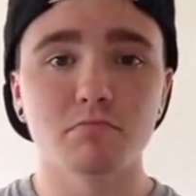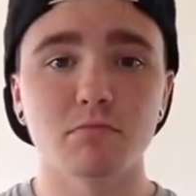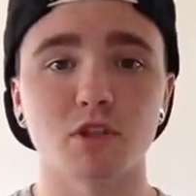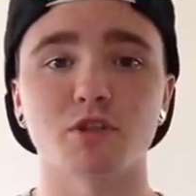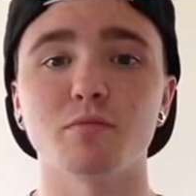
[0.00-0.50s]

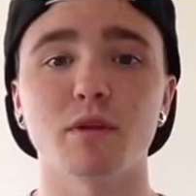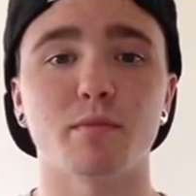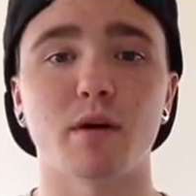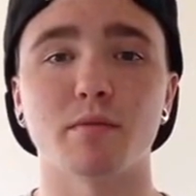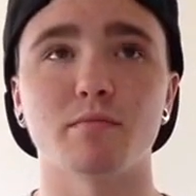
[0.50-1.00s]
there shouldn't be a
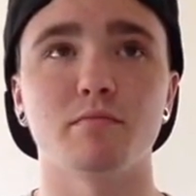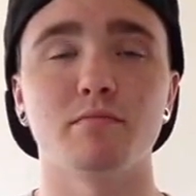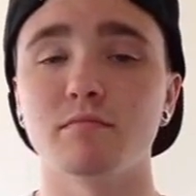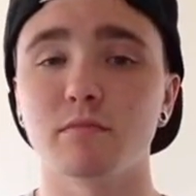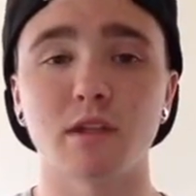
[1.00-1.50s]
problem.
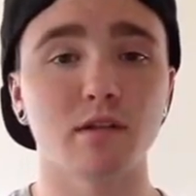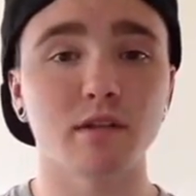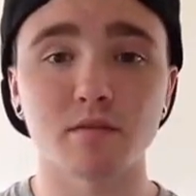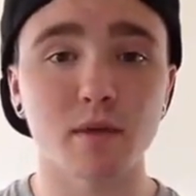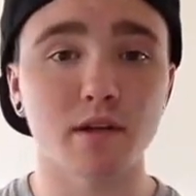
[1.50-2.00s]
Then it
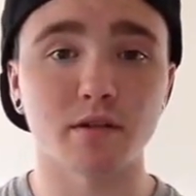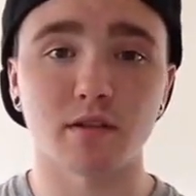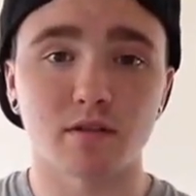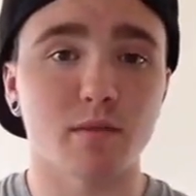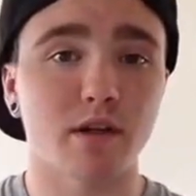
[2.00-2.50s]
doesn't matter. It
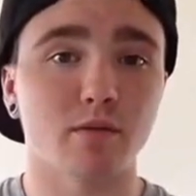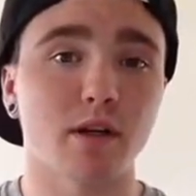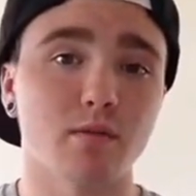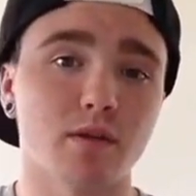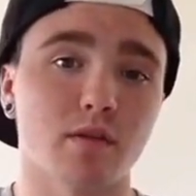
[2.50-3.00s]
doesn't matter what
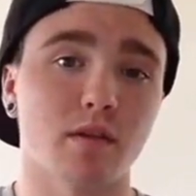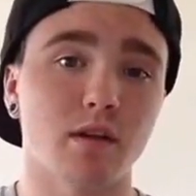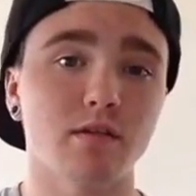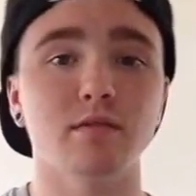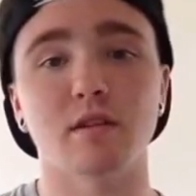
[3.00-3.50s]
anyone
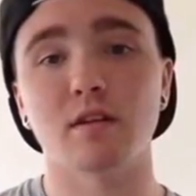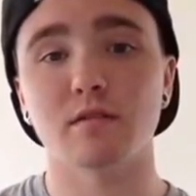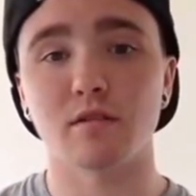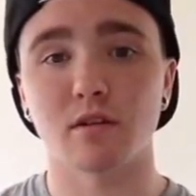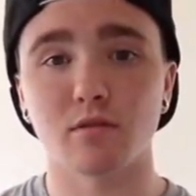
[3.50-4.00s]
thinks,
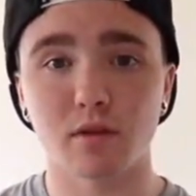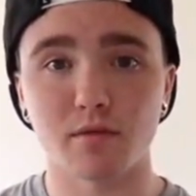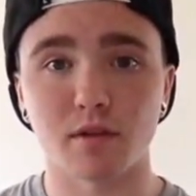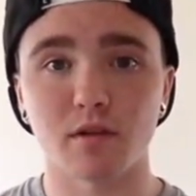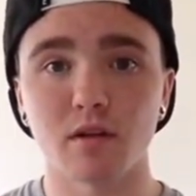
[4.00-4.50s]
says,
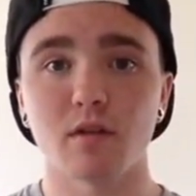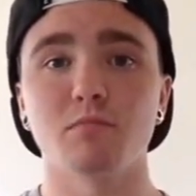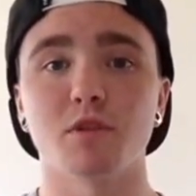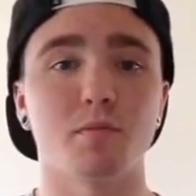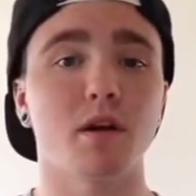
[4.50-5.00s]
whatever.
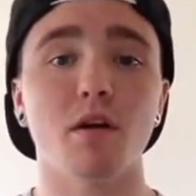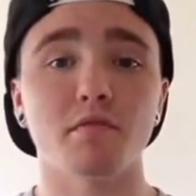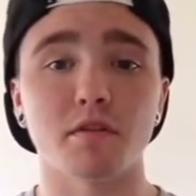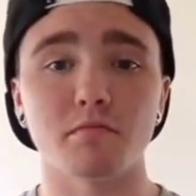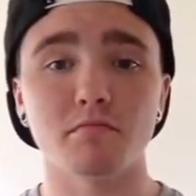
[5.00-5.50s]
Just be
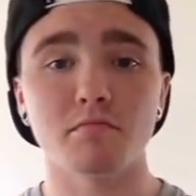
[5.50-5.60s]
confident.